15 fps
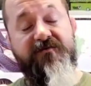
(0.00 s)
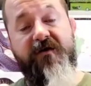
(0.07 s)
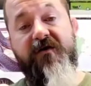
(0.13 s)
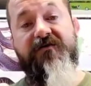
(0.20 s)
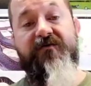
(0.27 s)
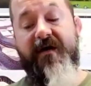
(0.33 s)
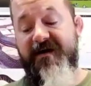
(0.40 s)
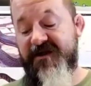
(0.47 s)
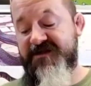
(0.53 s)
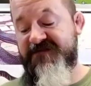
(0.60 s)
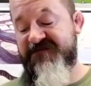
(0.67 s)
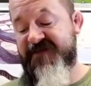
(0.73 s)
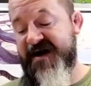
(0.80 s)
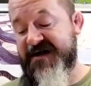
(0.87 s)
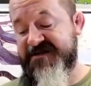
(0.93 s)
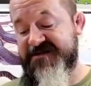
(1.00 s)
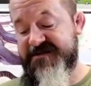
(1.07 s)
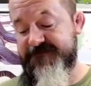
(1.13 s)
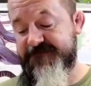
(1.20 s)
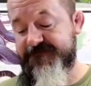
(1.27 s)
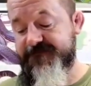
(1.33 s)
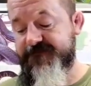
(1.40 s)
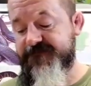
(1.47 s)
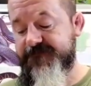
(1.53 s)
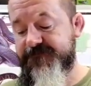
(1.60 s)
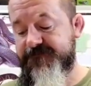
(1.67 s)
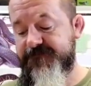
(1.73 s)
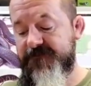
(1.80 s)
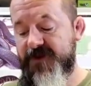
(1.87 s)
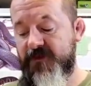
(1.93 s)
Growth rate is fast.
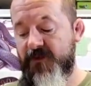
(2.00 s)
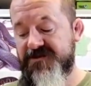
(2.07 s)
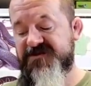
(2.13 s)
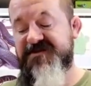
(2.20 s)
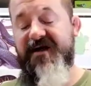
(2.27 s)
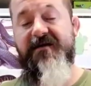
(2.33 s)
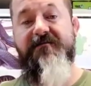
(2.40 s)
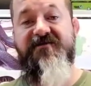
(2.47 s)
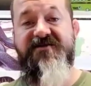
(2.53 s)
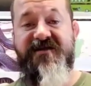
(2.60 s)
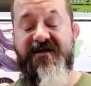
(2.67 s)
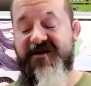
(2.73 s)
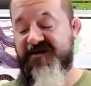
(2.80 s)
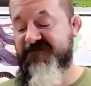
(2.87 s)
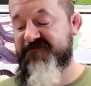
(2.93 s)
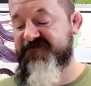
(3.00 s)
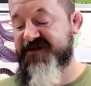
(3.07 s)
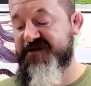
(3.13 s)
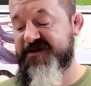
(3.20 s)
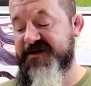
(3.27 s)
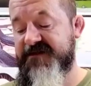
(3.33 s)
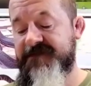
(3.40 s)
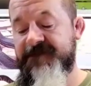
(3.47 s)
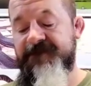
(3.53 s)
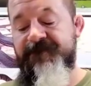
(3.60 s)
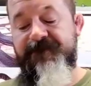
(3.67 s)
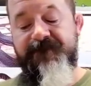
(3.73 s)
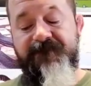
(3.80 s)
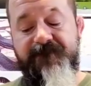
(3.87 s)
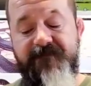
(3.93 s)
Once the animals kick in feeding,
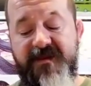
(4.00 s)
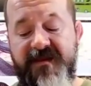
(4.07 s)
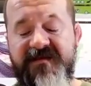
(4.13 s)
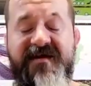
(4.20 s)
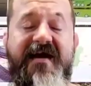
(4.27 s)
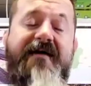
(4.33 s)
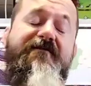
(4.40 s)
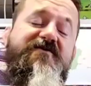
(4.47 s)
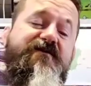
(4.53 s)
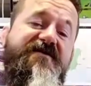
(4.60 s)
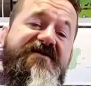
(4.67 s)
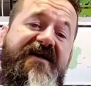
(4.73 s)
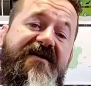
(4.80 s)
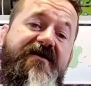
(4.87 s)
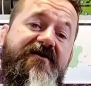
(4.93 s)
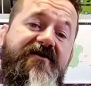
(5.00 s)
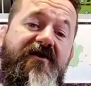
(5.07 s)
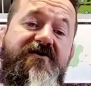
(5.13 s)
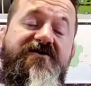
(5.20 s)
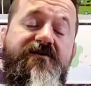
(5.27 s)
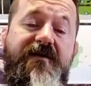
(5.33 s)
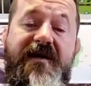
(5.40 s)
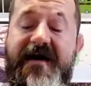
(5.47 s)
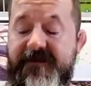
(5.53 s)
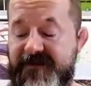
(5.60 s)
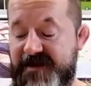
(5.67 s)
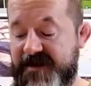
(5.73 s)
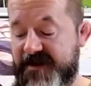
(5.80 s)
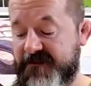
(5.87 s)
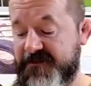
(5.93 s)
care must be taken not to allow
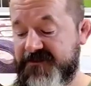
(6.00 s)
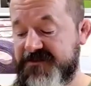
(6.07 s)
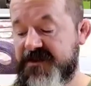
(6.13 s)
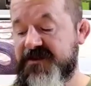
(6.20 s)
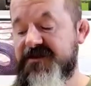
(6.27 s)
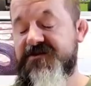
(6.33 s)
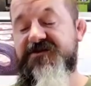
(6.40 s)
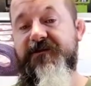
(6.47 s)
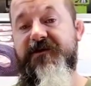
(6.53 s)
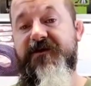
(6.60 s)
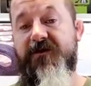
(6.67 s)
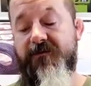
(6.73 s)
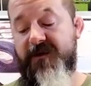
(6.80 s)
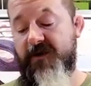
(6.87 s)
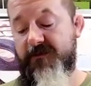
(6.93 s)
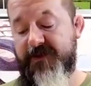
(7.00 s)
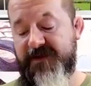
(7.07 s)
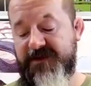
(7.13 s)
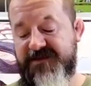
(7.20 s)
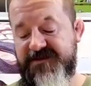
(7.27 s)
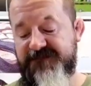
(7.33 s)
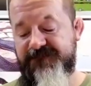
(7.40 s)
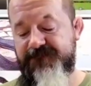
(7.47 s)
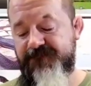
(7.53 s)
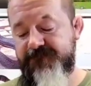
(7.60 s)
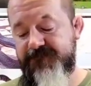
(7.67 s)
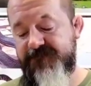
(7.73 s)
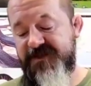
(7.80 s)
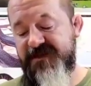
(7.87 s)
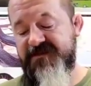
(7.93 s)
the animals to become obese.
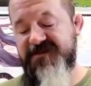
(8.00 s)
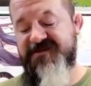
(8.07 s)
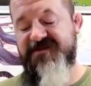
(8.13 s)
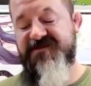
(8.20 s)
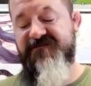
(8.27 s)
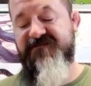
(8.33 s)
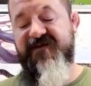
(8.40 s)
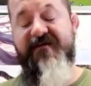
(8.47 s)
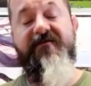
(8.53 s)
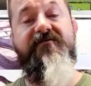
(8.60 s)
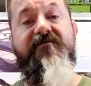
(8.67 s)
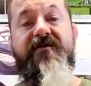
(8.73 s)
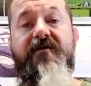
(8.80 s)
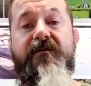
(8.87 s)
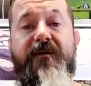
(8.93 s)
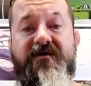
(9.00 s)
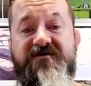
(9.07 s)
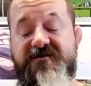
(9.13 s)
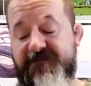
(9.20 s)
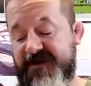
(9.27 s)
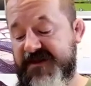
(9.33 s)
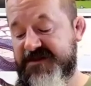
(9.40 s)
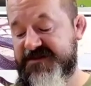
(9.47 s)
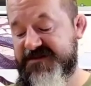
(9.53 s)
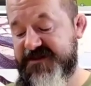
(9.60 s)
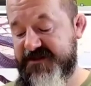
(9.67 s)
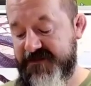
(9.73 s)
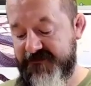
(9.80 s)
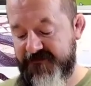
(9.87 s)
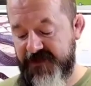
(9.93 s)
This is a very real
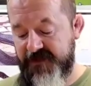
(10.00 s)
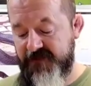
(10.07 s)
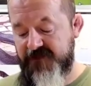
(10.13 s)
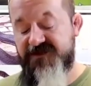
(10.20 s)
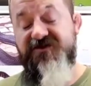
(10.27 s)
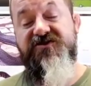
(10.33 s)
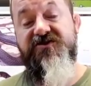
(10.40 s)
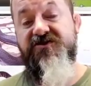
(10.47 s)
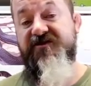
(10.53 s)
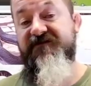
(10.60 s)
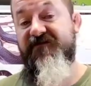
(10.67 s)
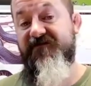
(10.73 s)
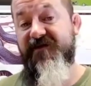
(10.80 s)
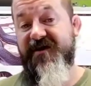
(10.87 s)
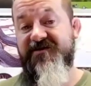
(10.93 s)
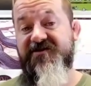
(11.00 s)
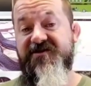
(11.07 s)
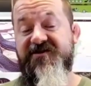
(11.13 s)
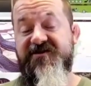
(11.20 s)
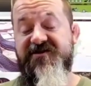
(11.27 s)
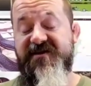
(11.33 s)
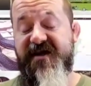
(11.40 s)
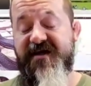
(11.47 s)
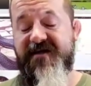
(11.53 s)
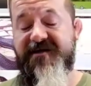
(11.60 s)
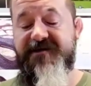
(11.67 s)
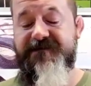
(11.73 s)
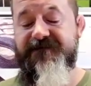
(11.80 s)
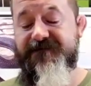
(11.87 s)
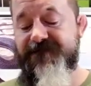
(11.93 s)
possibility with such a voracious snake.